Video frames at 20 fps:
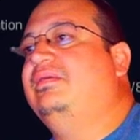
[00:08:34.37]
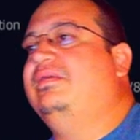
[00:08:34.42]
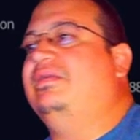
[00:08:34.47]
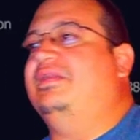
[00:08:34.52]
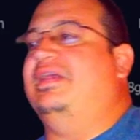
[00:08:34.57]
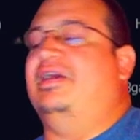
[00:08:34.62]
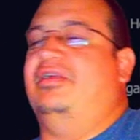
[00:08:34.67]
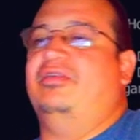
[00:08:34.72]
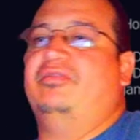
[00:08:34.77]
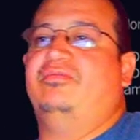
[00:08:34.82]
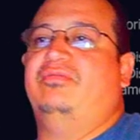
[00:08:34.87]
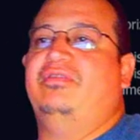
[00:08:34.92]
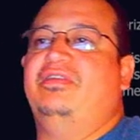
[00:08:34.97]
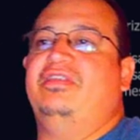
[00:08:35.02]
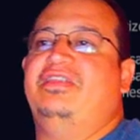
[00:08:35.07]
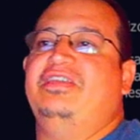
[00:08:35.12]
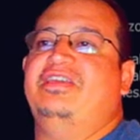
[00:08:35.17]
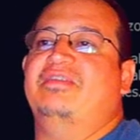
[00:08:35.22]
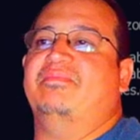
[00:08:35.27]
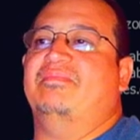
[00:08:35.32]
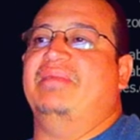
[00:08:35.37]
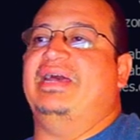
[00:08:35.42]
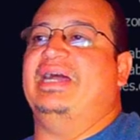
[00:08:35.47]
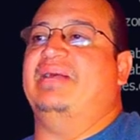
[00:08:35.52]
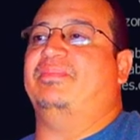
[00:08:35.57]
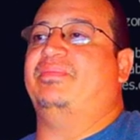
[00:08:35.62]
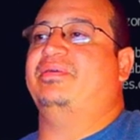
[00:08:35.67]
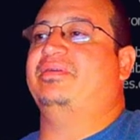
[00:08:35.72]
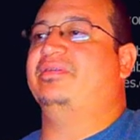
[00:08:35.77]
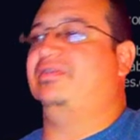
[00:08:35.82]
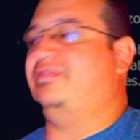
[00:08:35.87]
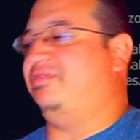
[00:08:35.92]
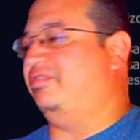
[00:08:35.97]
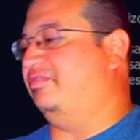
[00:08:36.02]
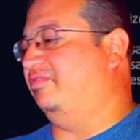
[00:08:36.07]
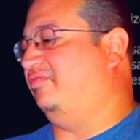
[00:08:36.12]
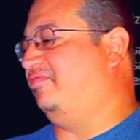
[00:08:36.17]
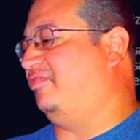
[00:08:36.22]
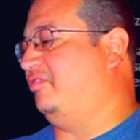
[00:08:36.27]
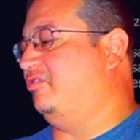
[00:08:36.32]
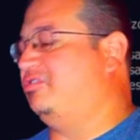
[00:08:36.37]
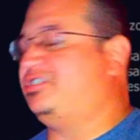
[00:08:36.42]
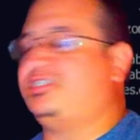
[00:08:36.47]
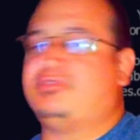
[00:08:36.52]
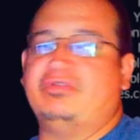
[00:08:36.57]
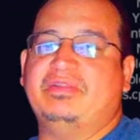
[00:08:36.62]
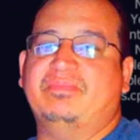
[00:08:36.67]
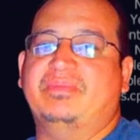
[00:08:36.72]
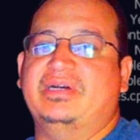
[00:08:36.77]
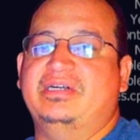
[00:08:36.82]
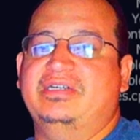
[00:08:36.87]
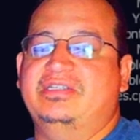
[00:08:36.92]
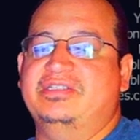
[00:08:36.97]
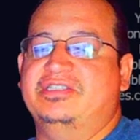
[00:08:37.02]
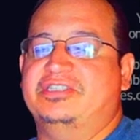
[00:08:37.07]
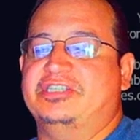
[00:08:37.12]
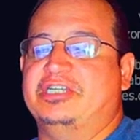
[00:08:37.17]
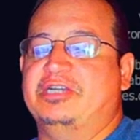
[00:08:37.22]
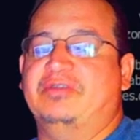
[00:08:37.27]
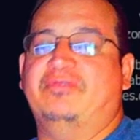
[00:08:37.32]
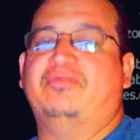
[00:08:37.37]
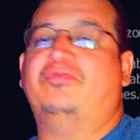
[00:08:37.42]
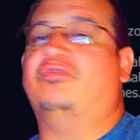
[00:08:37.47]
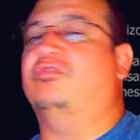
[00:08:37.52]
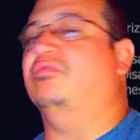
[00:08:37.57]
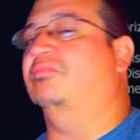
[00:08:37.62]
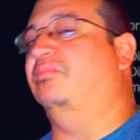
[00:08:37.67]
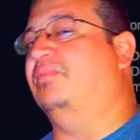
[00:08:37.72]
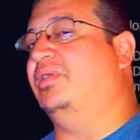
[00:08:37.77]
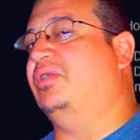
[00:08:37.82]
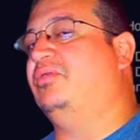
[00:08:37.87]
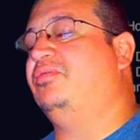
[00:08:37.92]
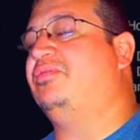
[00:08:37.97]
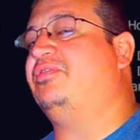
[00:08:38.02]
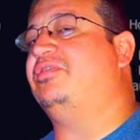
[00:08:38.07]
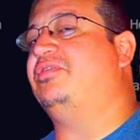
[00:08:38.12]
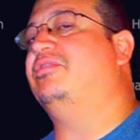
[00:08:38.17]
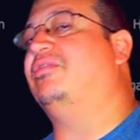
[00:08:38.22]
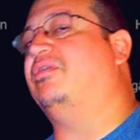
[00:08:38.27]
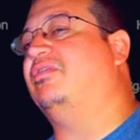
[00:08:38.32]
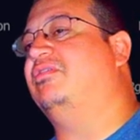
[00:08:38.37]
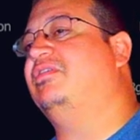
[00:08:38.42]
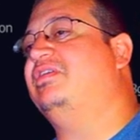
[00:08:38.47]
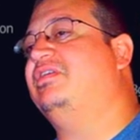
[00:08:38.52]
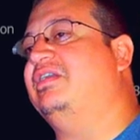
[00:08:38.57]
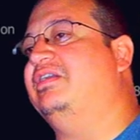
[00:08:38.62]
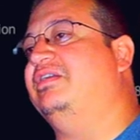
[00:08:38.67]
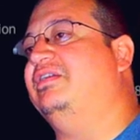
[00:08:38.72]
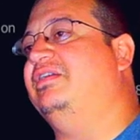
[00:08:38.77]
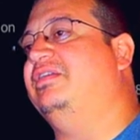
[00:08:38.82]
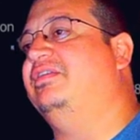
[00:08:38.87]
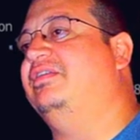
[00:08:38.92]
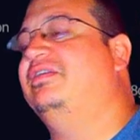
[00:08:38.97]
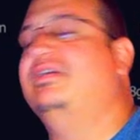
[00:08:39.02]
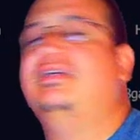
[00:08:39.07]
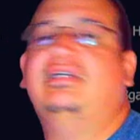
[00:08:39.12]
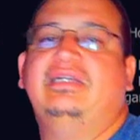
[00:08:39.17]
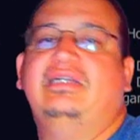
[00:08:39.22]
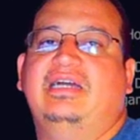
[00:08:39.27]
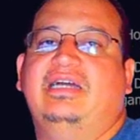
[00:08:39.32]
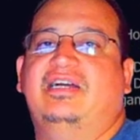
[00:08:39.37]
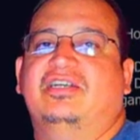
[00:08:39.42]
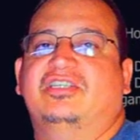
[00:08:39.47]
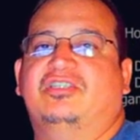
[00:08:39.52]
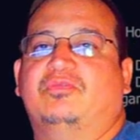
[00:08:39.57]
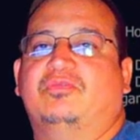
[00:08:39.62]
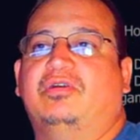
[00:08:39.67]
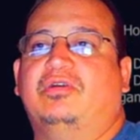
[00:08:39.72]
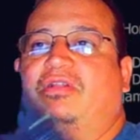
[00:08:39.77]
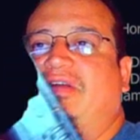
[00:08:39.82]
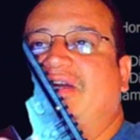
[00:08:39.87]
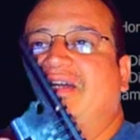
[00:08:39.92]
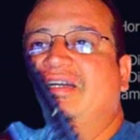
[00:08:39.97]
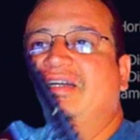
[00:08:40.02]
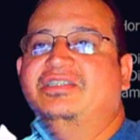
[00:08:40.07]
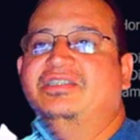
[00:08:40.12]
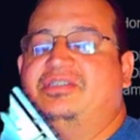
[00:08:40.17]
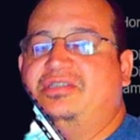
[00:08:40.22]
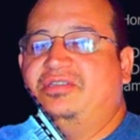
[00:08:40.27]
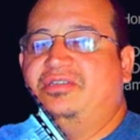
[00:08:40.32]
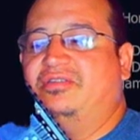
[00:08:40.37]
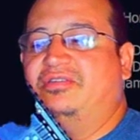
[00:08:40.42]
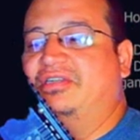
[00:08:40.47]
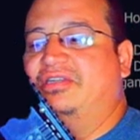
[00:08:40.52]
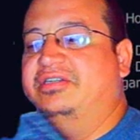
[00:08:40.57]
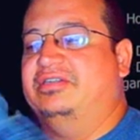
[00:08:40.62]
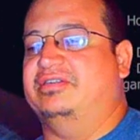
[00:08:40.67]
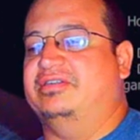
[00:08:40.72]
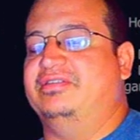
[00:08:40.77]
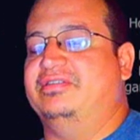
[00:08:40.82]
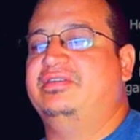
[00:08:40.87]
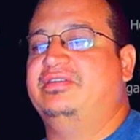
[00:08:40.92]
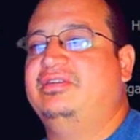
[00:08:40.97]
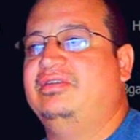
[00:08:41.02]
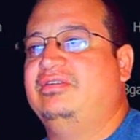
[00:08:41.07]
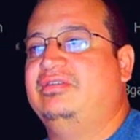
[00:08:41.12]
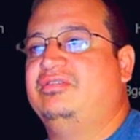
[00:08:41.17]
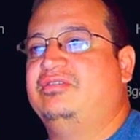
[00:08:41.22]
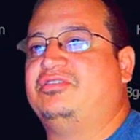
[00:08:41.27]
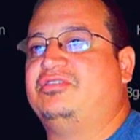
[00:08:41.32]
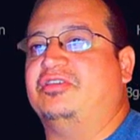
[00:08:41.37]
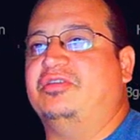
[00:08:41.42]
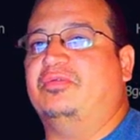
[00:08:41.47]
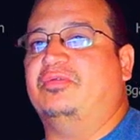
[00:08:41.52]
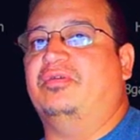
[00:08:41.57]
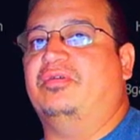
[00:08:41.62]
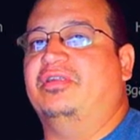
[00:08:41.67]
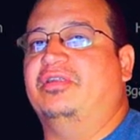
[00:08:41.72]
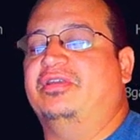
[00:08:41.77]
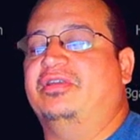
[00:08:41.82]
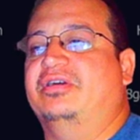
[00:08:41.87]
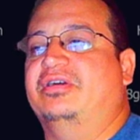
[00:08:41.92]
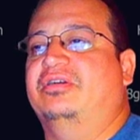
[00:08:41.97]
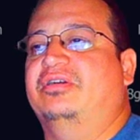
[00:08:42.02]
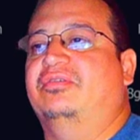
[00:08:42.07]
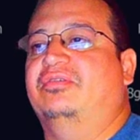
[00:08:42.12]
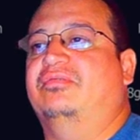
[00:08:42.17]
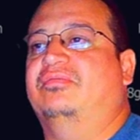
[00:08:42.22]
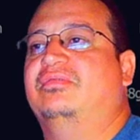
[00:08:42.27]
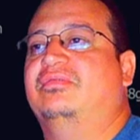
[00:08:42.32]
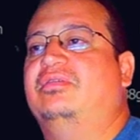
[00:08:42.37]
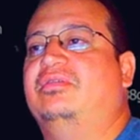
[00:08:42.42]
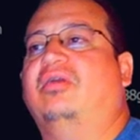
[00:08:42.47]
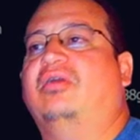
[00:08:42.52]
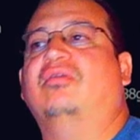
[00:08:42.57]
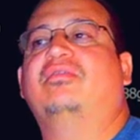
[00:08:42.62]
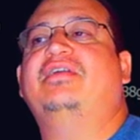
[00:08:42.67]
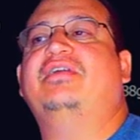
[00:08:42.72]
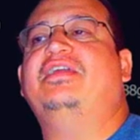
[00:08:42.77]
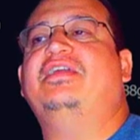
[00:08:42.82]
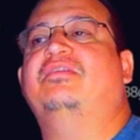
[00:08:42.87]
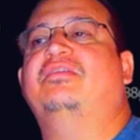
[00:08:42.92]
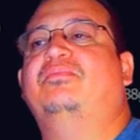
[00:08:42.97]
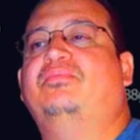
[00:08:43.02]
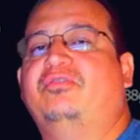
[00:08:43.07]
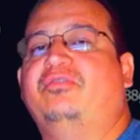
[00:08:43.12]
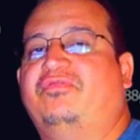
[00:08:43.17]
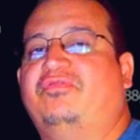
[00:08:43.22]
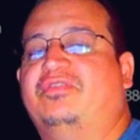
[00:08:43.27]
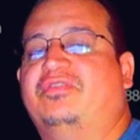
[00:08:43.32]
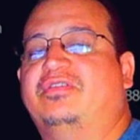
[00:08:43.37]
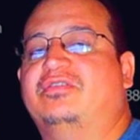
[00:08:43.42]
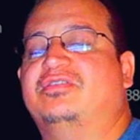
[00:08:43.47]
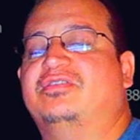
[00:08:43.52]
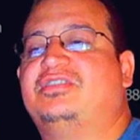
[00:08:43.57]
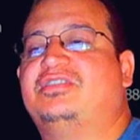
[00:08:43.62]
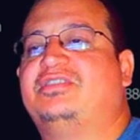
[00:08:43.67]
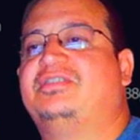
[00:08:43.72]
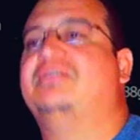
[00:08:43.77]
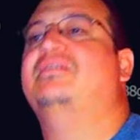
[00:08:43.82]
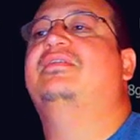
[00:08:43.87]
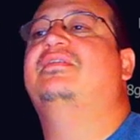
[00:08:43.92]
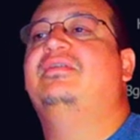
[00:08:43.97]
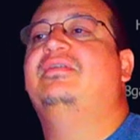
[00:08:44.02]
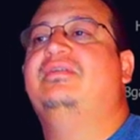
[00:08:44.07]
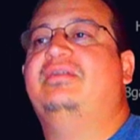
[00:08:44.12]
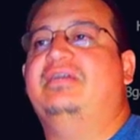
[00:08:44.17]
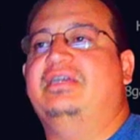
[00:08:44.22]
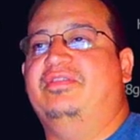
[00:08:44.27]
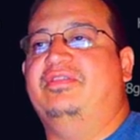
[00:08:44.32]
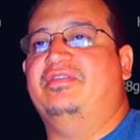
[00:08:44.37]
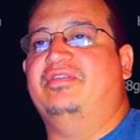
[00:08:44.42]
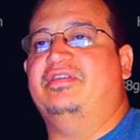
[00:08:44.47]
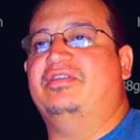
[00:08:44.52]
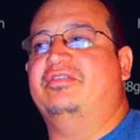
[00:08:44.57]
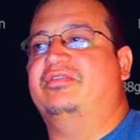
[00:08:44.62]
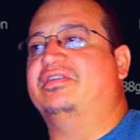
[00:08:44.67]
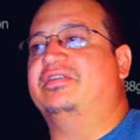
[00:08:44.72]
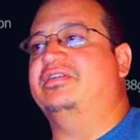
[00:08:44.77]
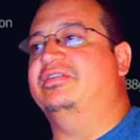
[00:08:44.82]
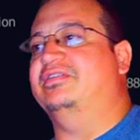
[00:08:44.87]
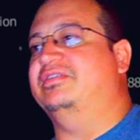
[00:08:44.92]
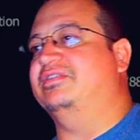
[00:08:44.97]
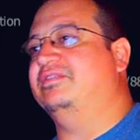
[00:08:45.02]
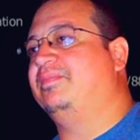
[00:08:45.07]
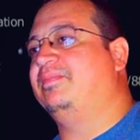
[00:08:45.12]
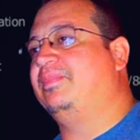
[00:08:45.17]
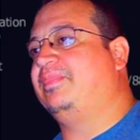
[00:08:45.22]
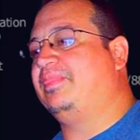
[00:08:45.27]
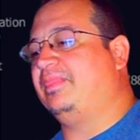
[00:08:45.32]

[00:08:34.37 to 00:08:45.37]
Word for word: Now you're going to need to map the first three buttons up for both your arcade as well as your gun. So you want to go arcade input first and then your gun.